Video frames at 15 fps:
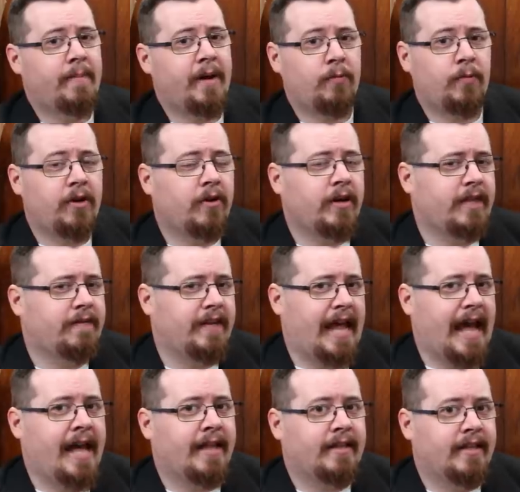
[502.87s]
But we're not even
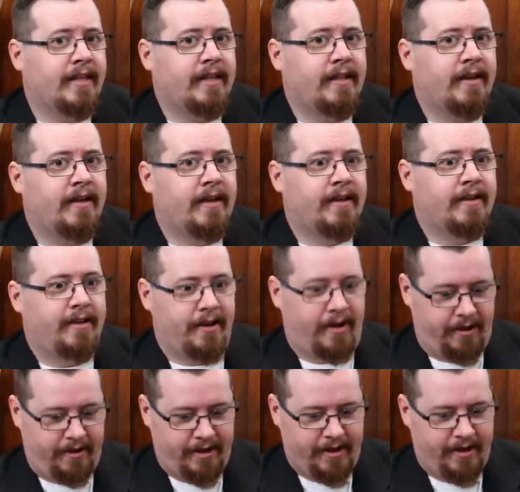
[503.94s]
at the,
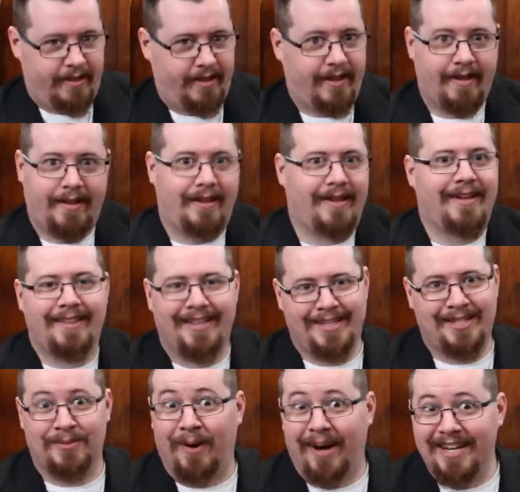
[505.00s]

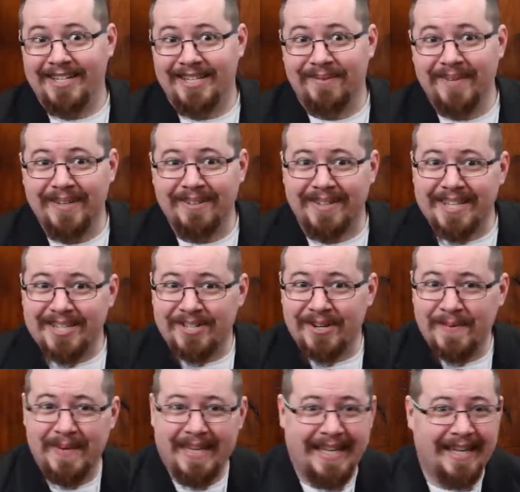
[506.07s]
this is why it's the riddle. There's
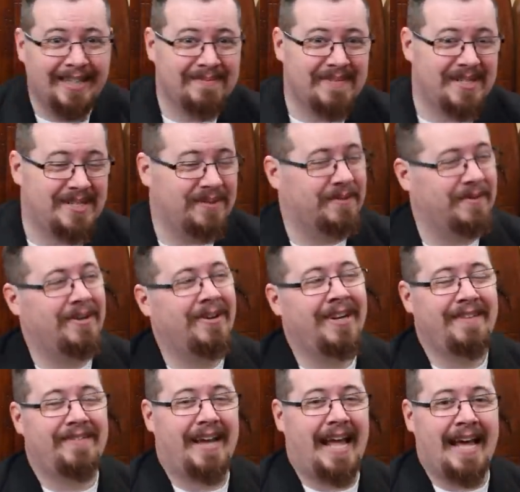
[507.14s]
so many elements to it. We're not
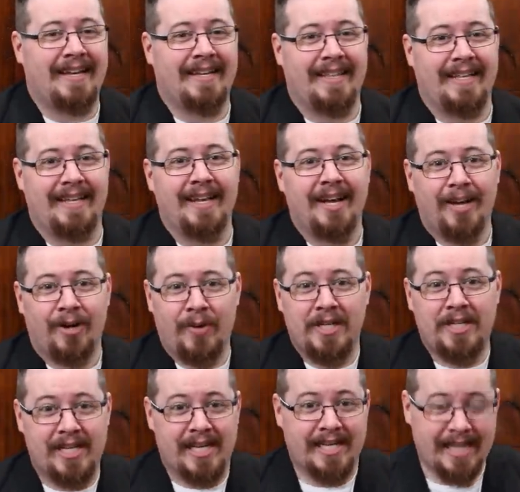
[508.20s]
even at the
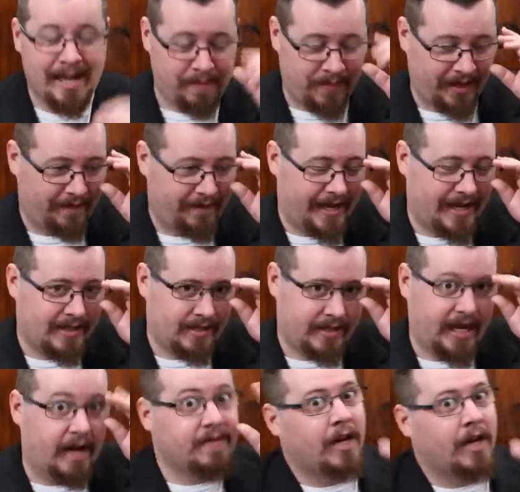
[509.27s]
quenching and tempering phase. Now, I've